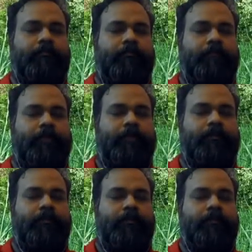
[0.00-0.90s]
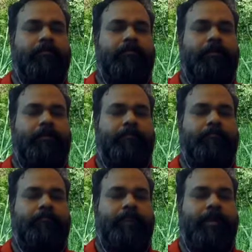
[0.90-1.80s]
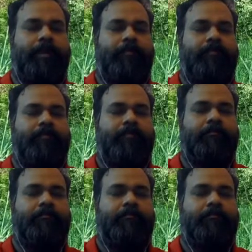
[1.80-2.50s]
That in the state of meditation,